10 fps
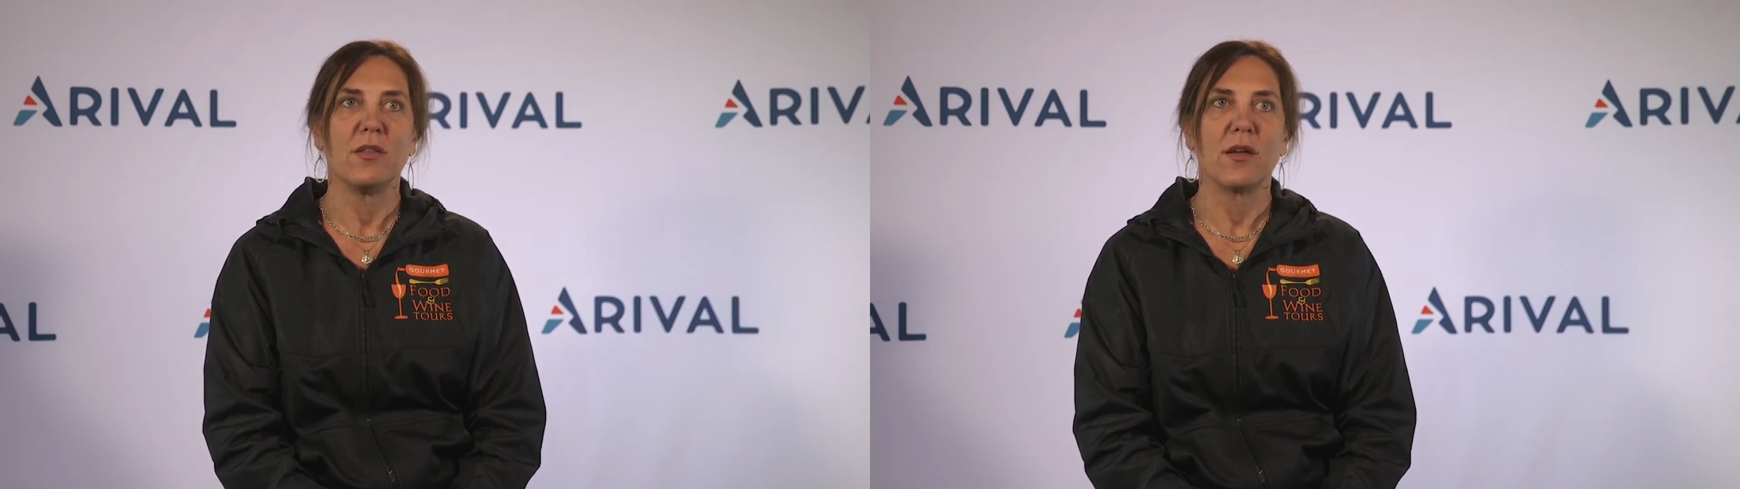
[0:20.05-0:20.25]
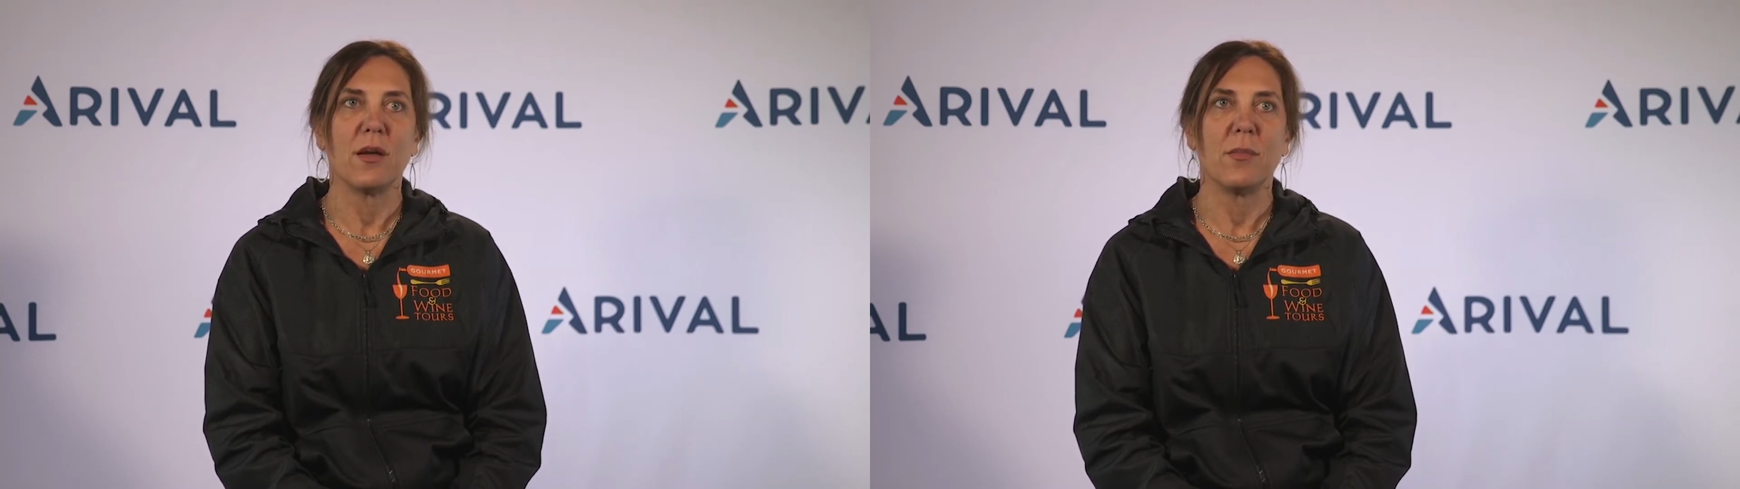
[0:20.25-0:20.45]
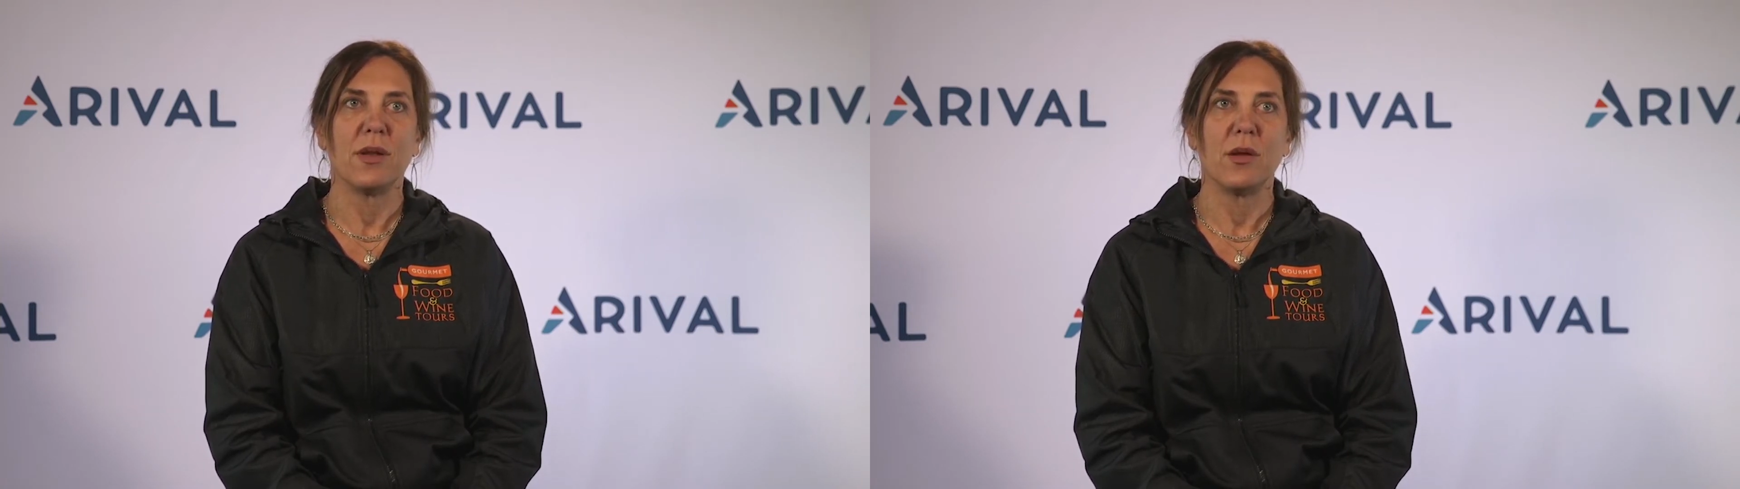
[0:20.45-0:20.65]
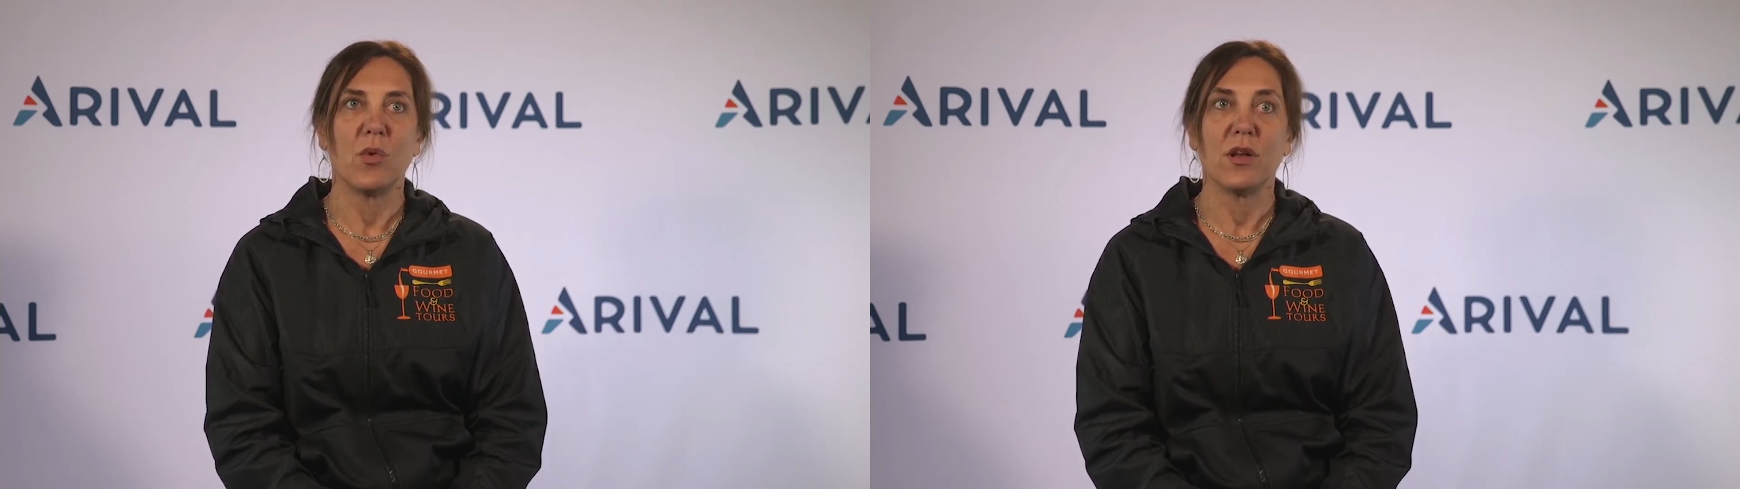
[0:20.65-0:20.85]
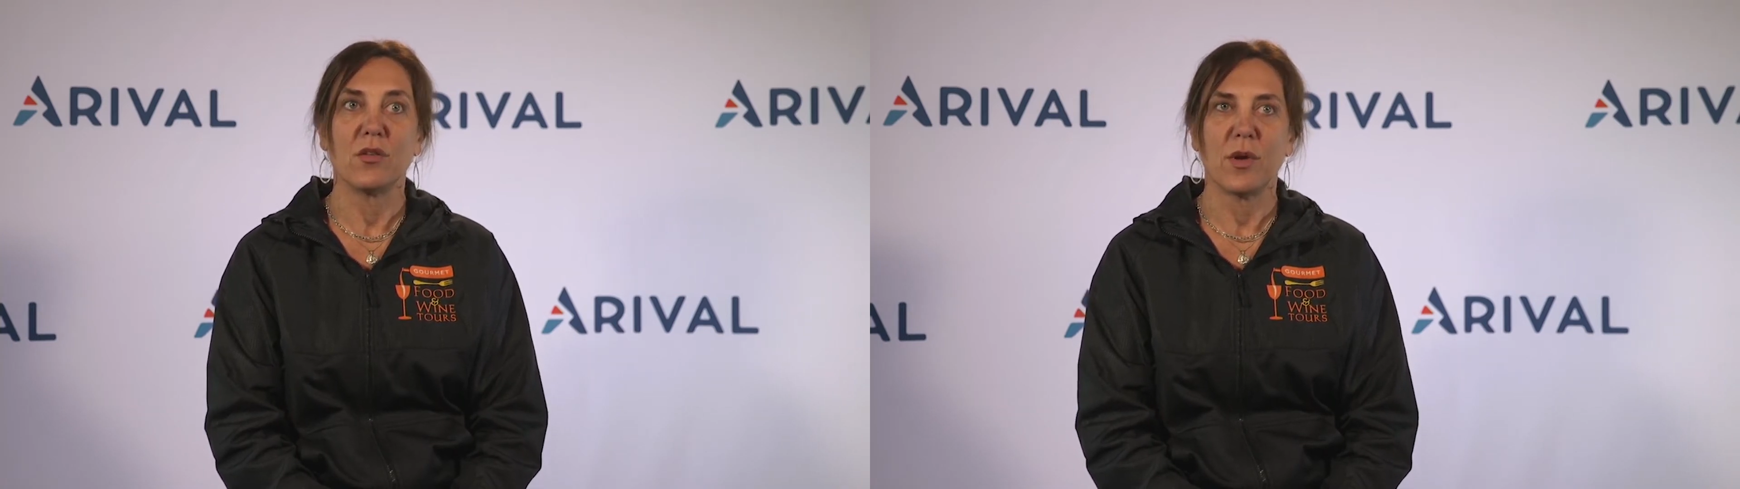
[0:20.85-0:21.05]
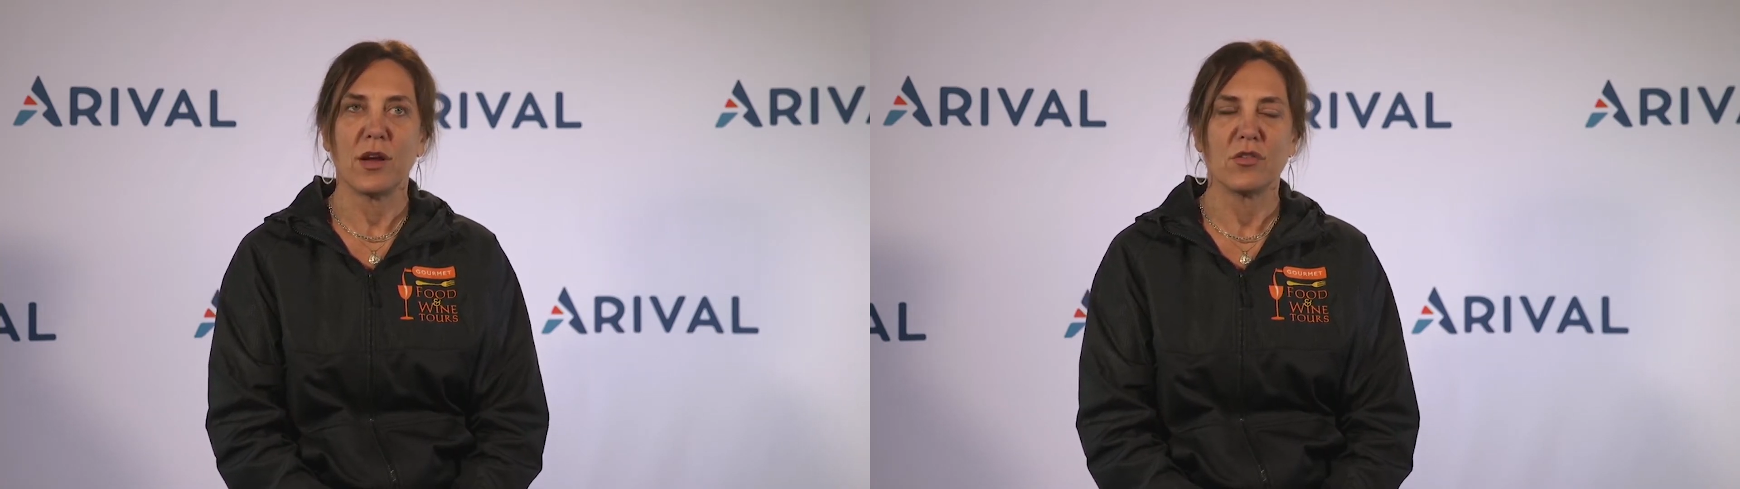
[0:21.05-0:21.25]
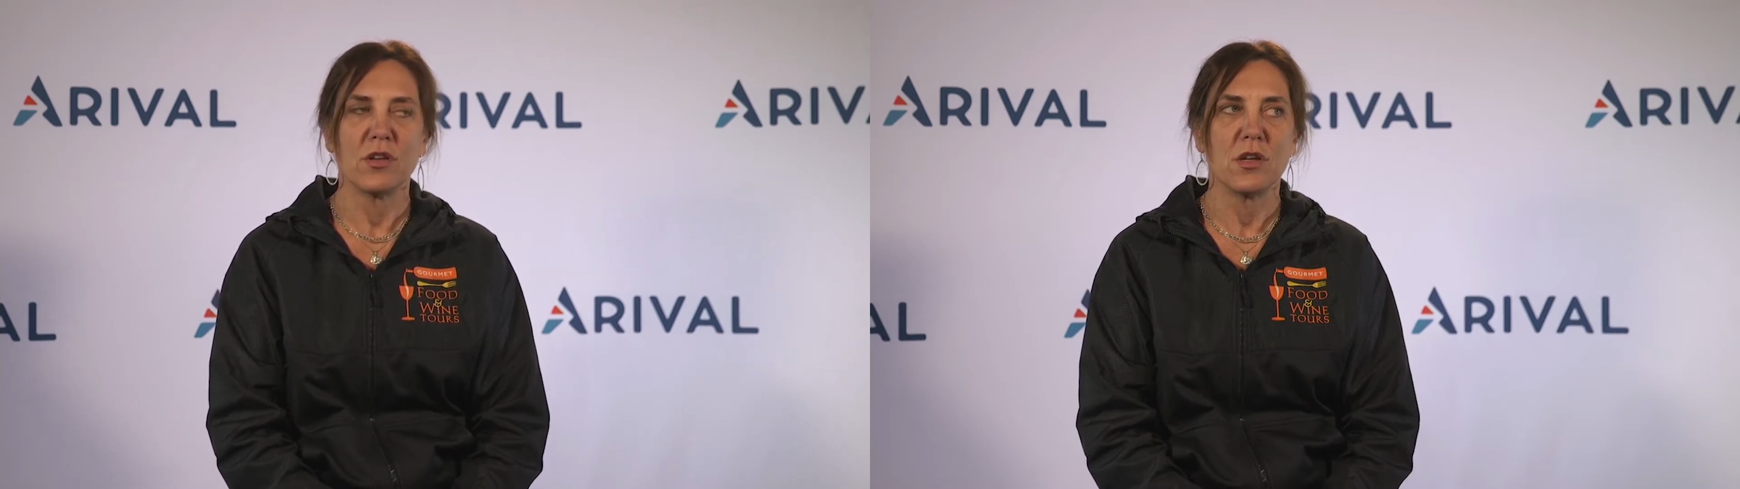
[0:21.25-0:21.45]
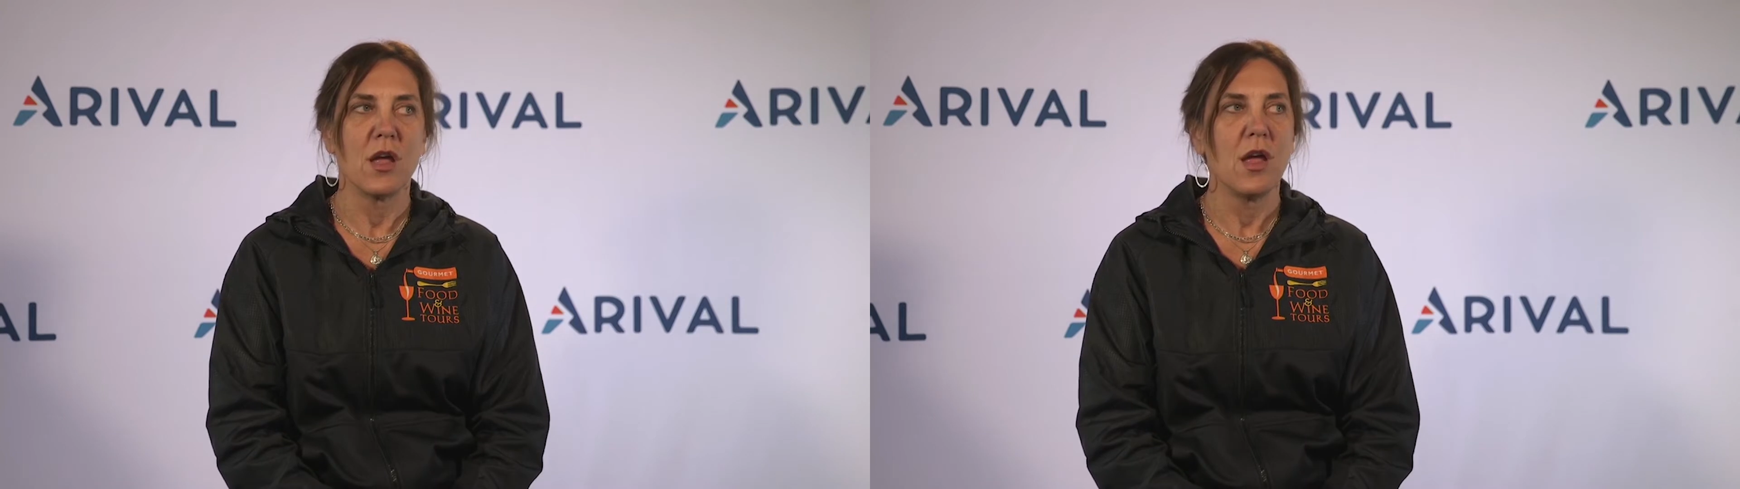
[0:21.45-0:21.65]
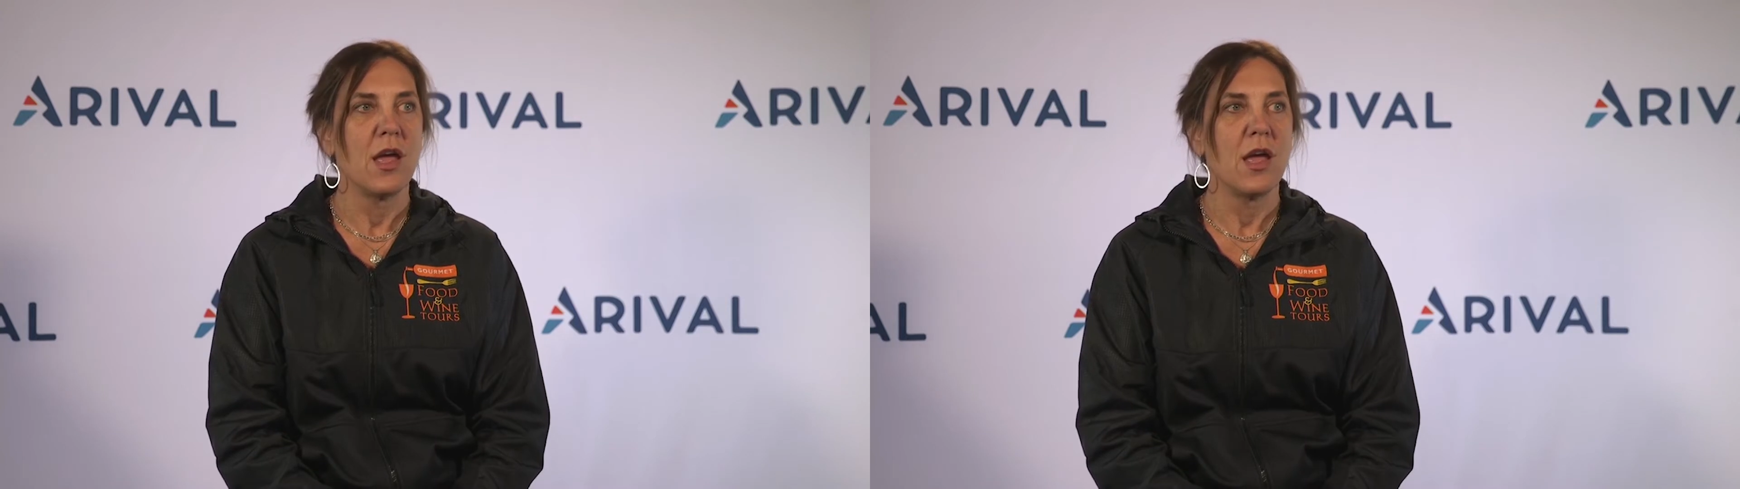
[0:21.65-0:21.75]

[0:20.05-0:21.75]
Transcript: the company in what direction,